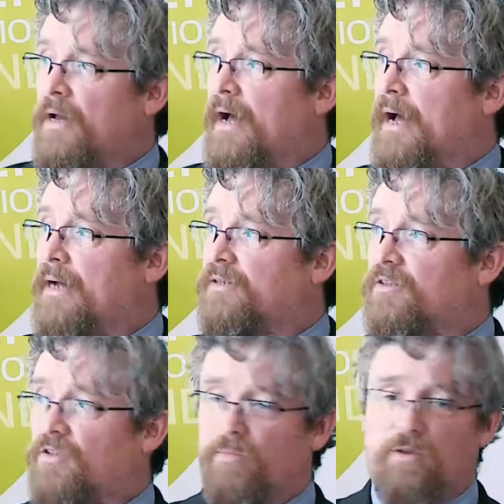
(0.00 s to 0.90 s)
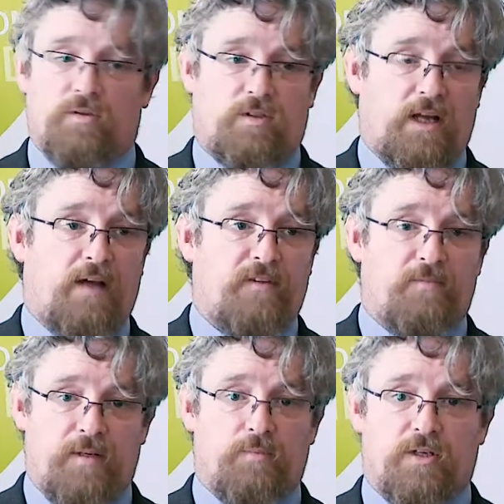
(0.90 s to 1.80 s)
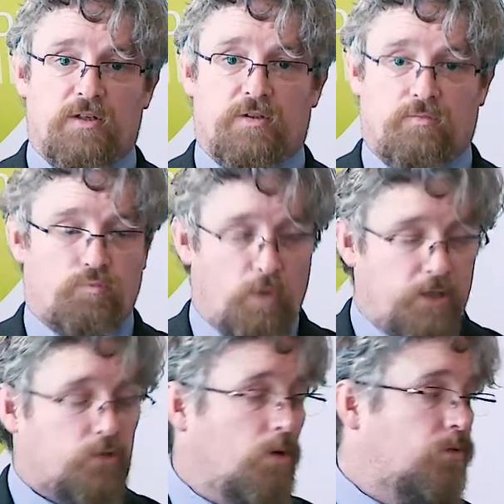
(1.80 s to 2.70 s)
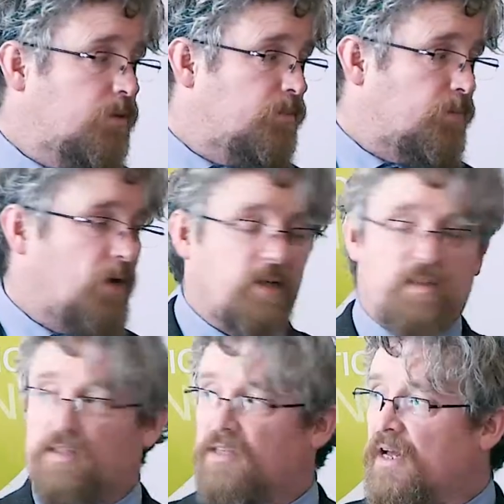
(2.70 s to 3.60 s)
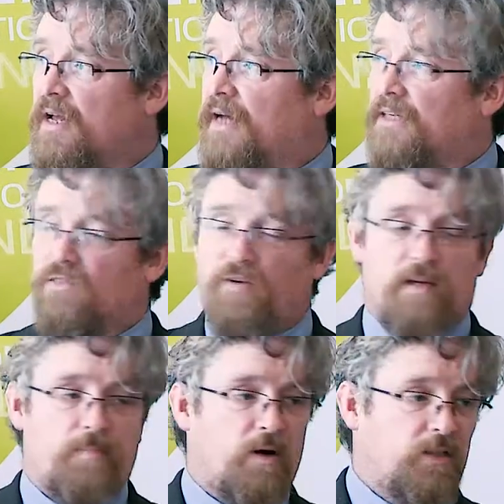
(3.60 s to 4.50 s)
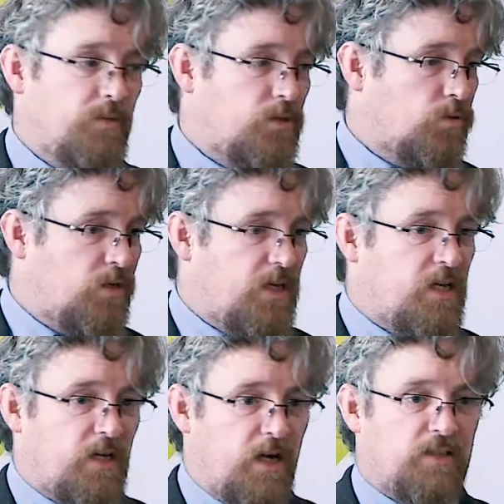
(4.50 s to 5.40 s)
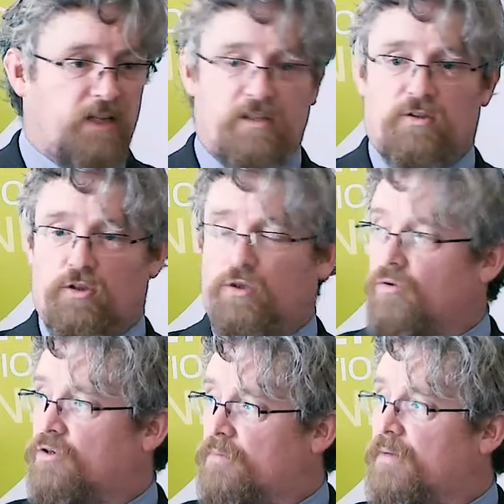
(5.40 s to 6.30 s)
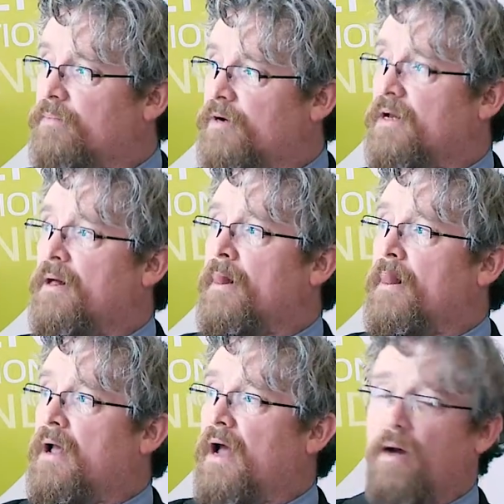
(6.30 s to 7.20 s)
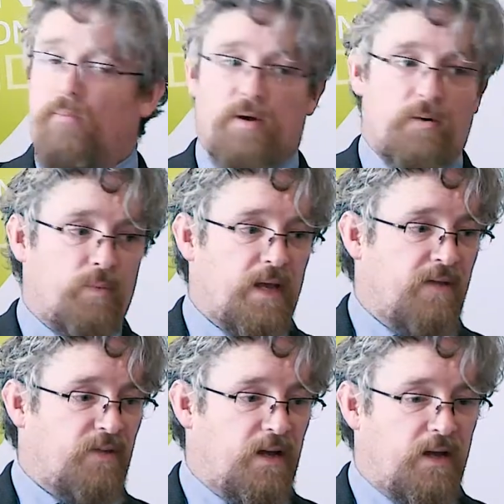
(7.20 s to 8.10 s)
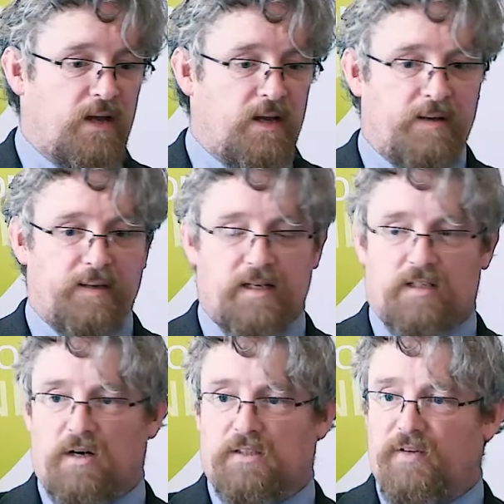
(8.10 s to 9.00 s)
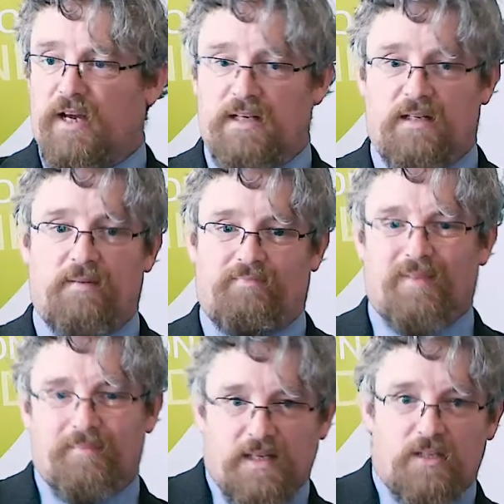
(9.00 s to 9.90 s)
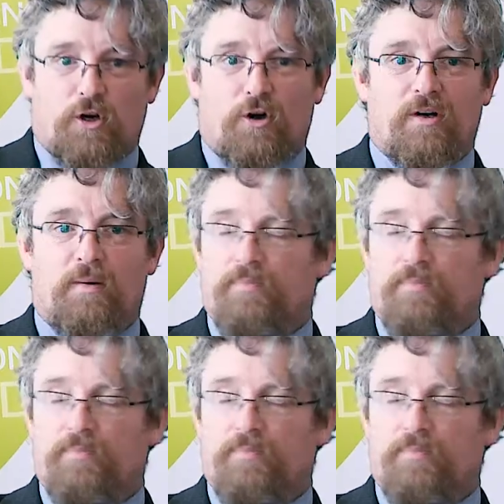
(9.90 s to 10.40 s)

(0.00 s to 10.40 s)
And some of those staff have been with us right throughout the process. And that's very important that we don't leak a lot of that institutional memory, and we have a sort of an internal